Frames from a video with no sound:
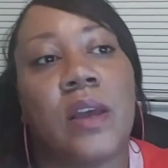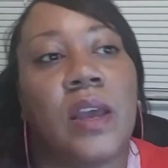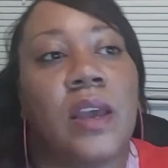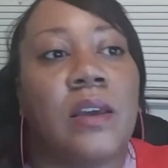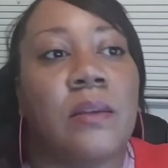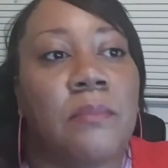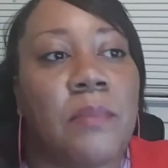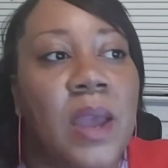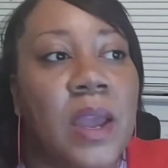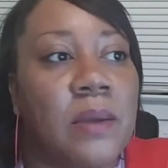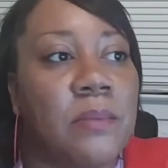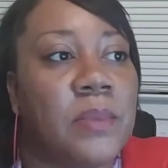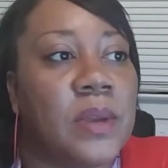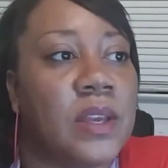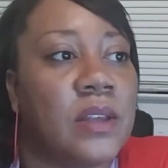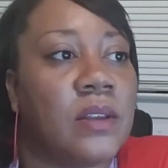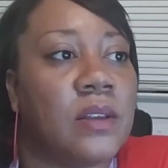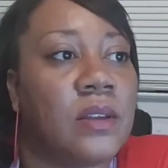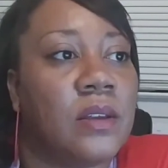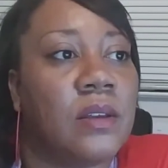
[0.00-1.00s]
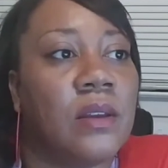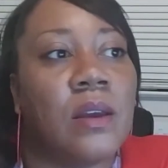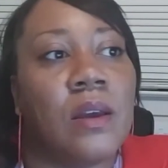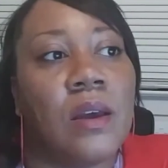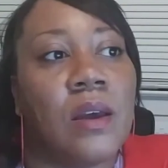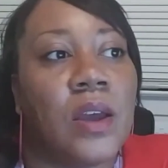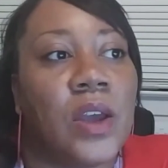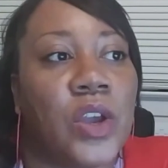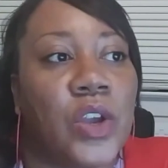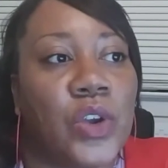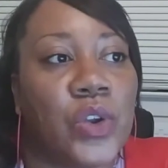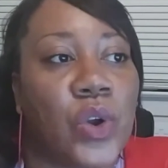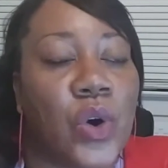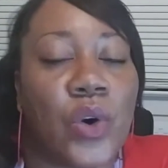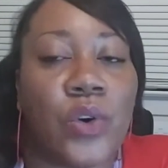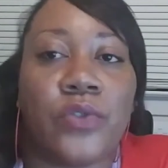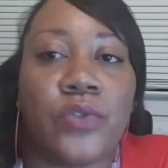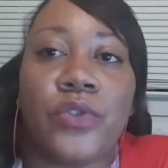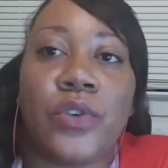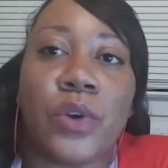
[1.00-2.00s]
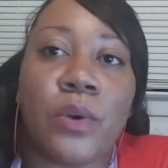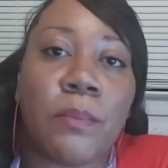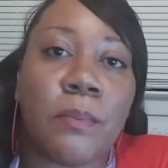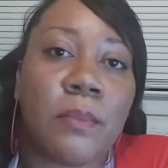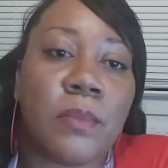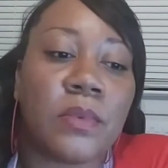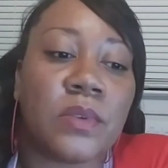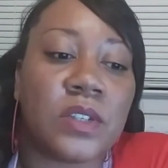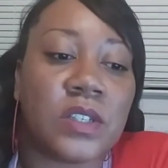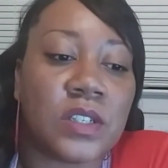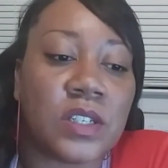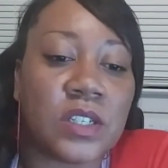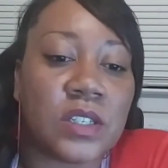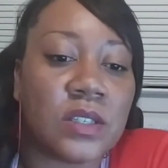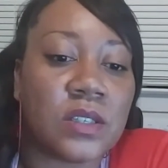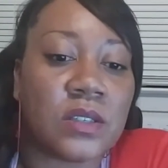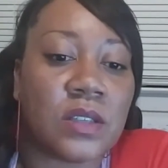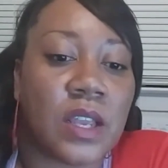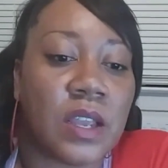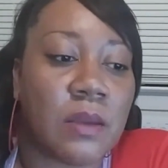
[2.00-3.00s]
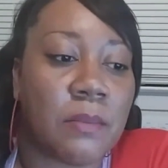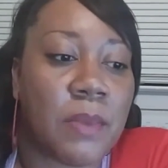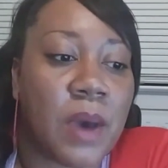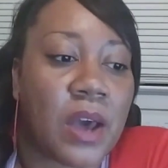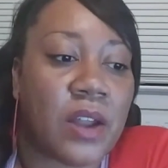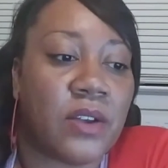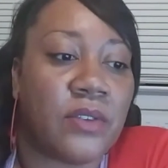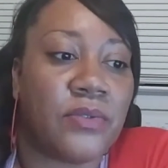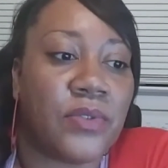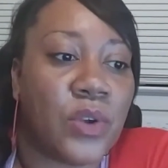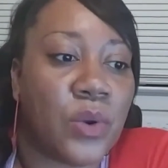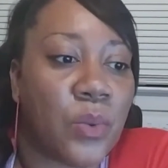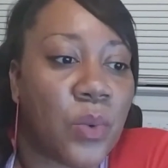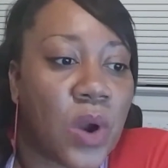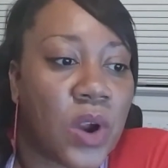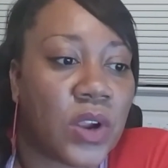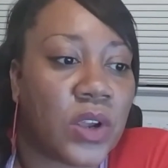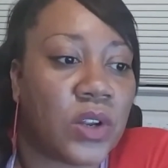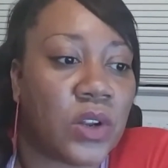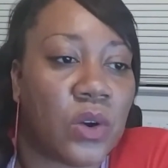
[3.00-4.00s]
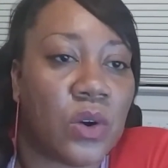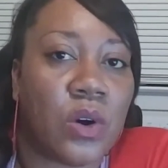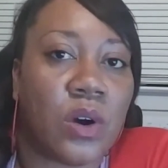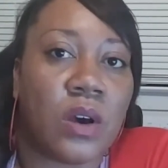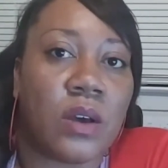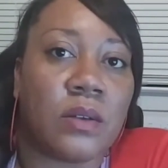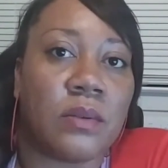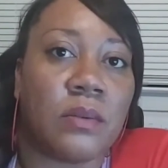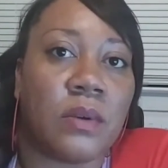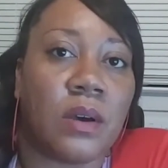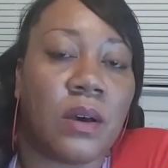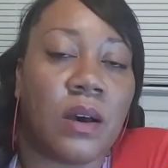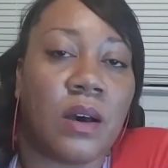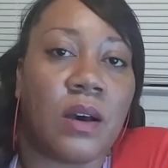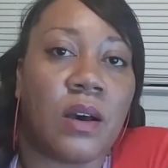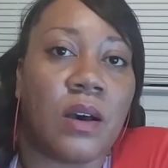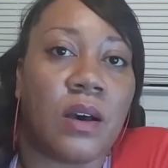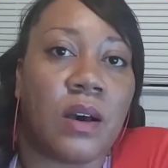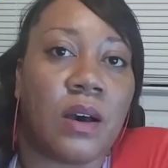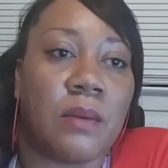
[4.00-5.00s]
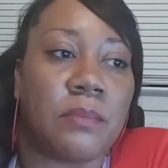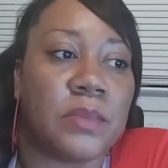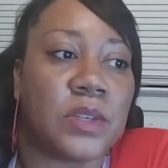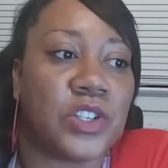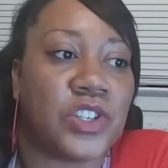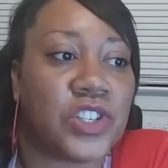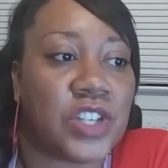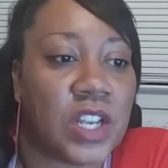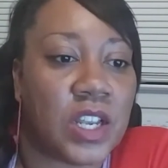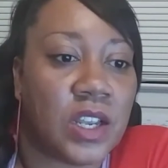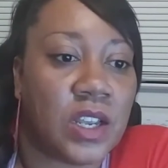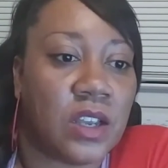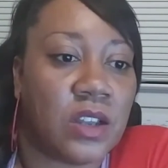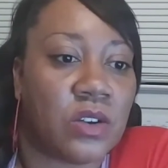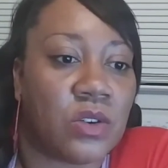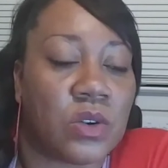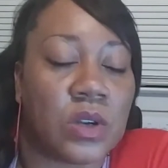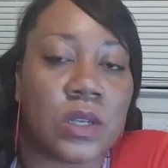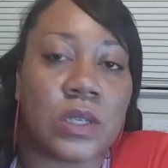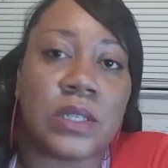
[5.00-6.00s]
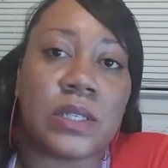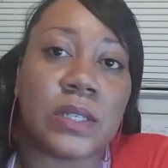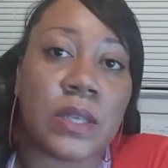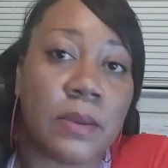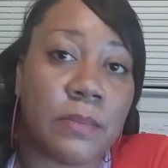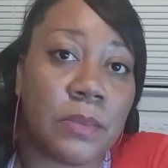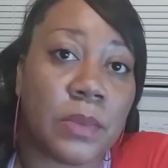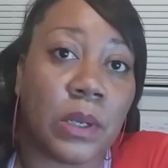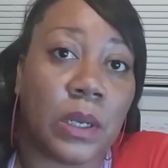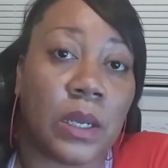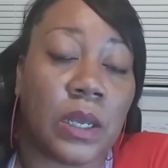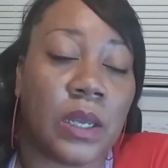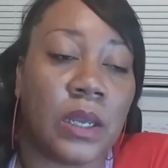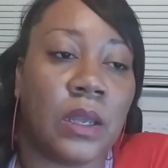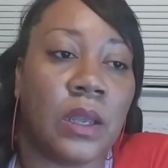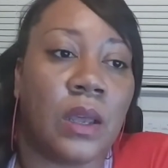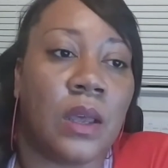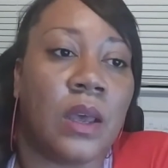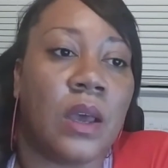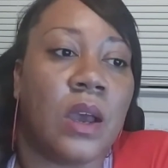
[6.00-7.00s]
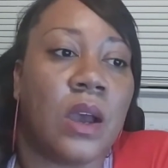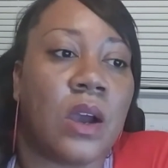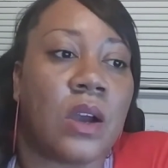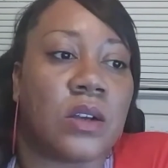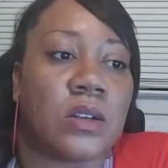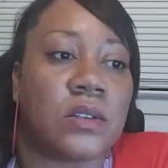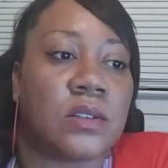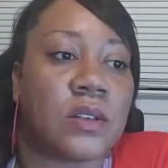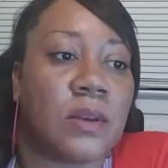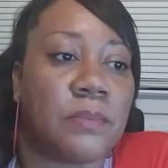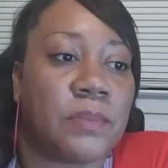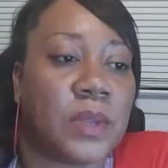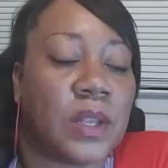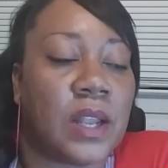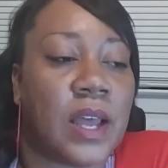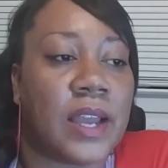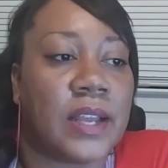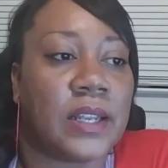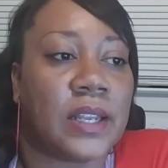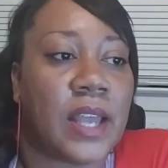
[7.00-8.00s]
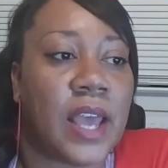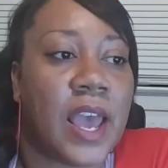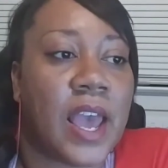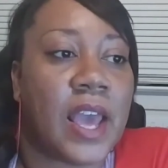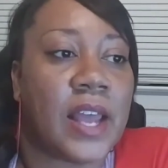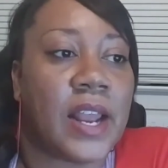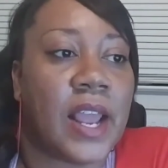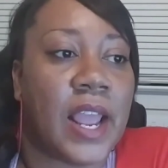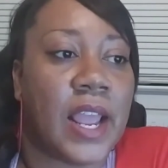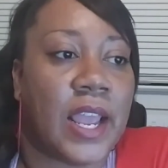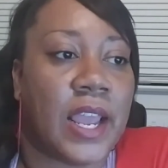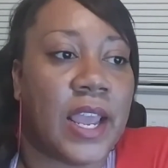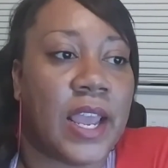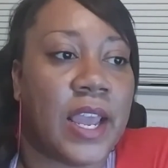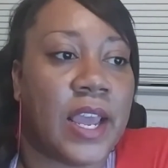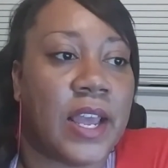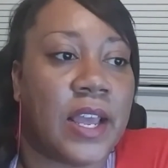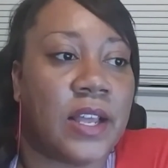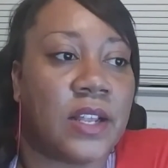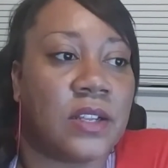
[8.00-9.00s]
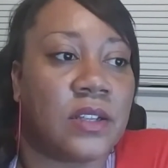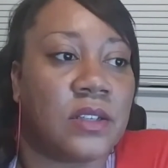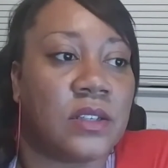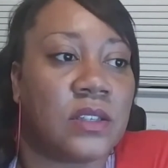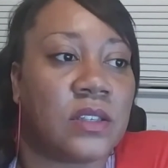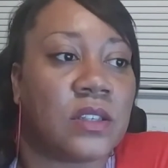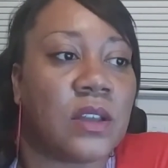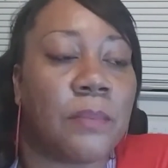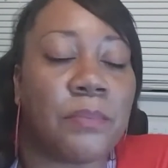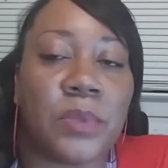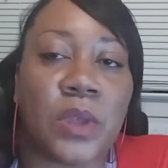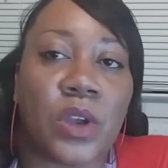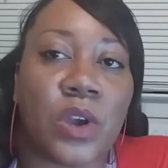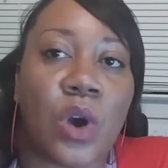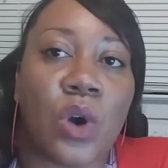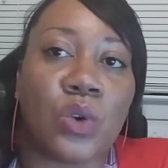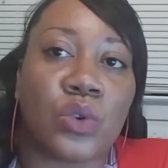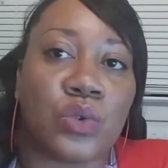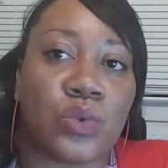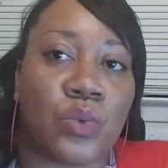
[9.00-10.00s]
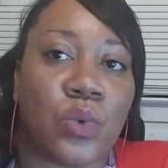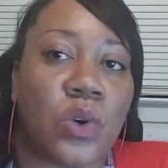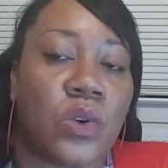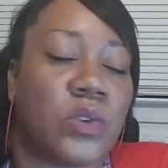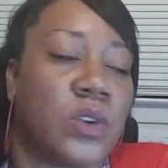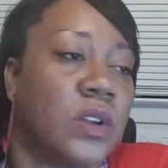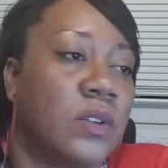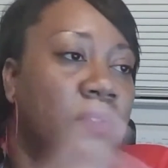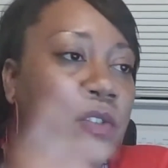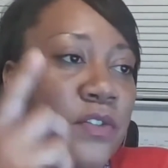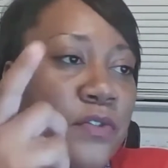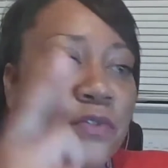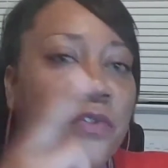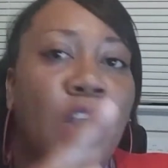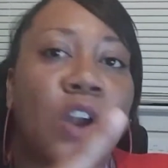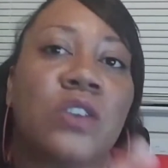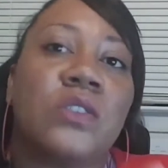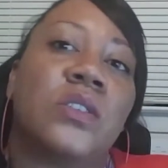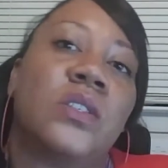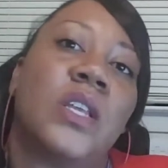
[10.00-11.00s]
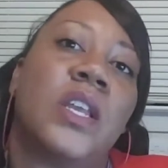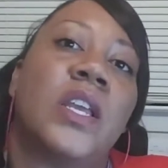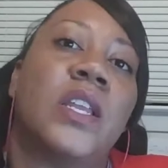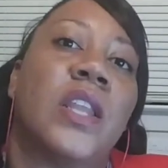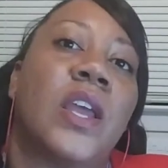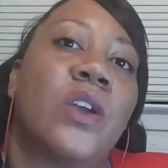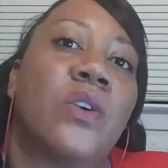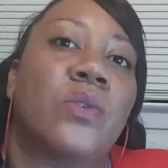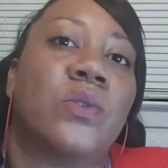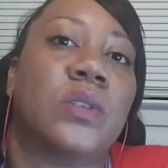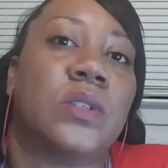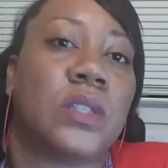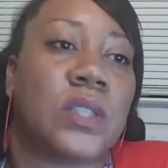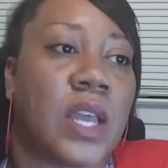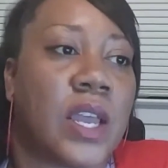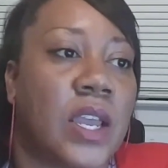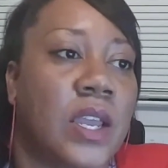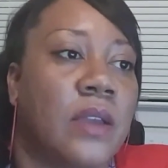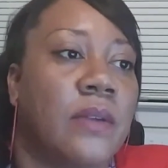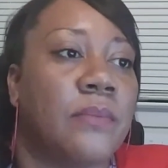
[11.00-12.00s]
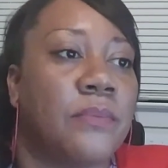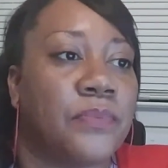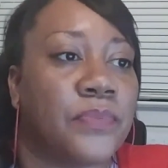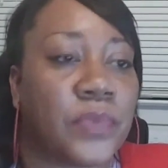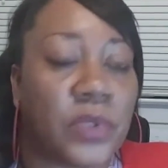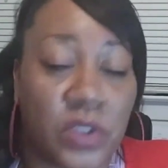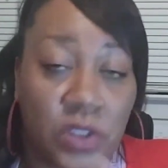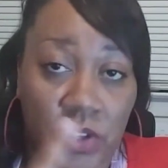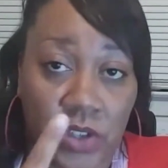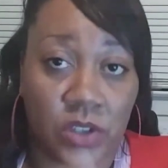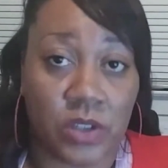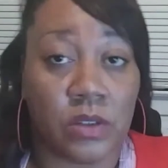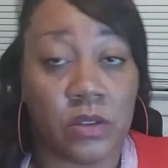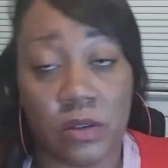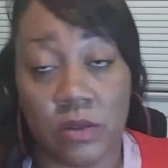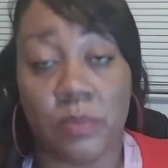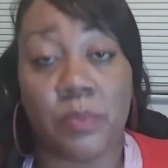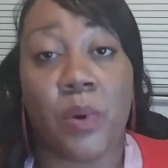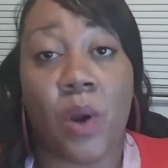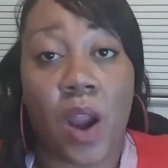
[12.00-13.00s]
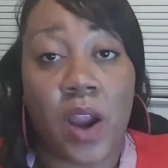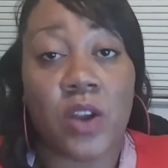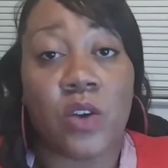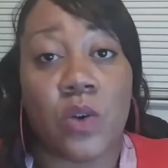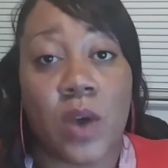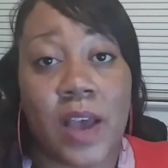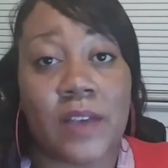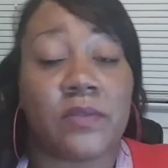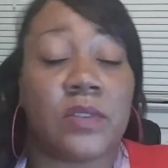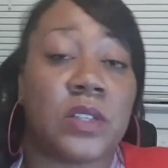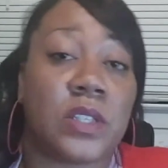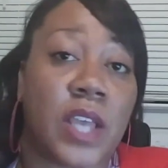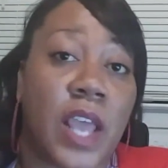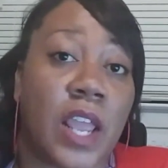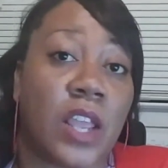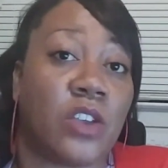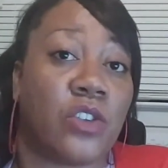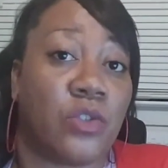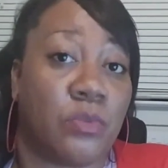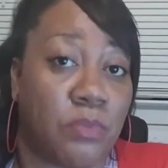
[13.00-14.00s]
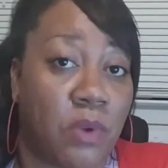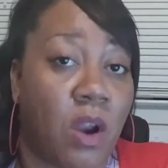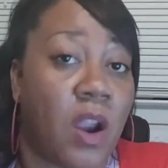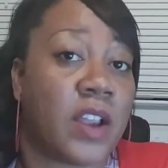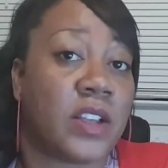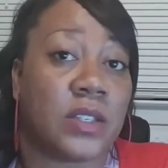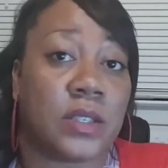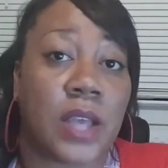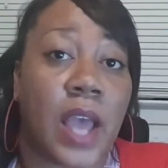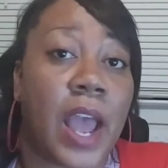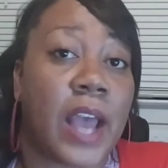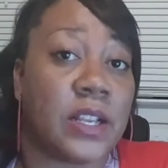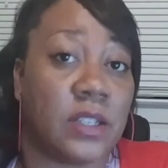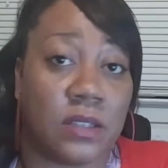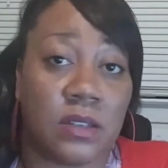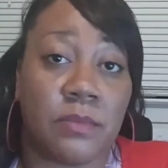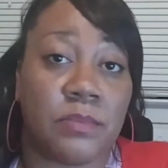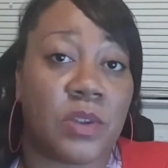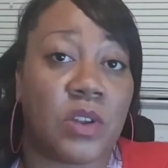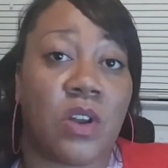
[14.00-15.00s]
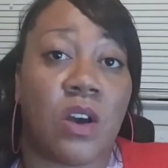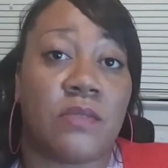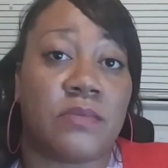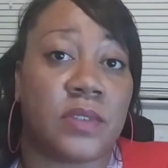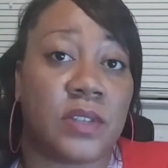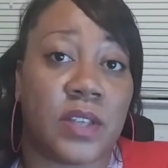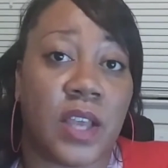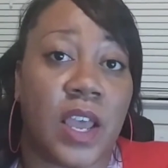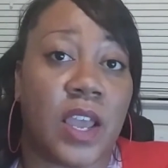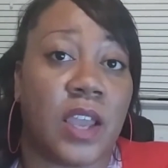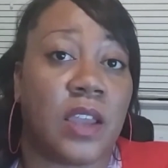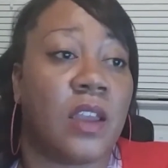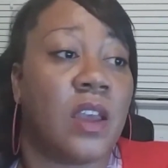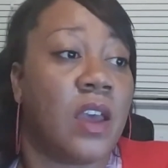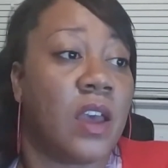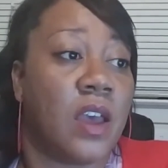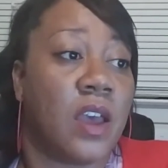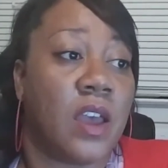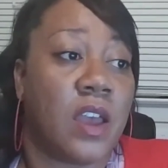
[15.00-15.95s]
it may be, if you're, just think about it, if you're working on a machine or assembly or something like that, and something goes wrong, the first thing they're going to say, you're probably going to have to probably sign something off and say,